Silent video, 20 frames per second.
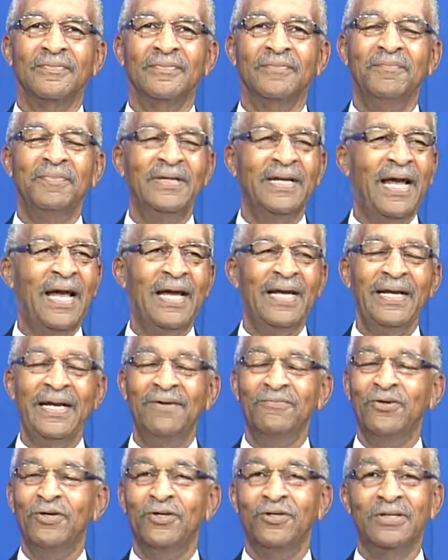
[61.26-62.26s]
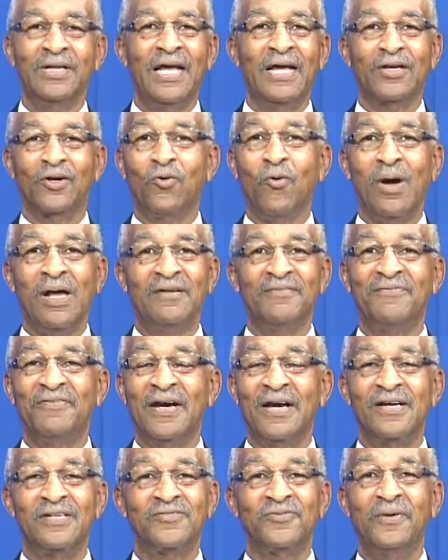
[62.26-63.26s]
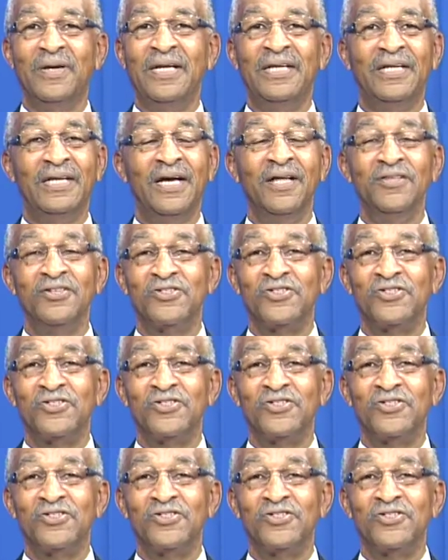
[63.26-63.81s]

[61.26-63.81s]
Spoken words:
But I haven't heard a lot of qualifiers for any other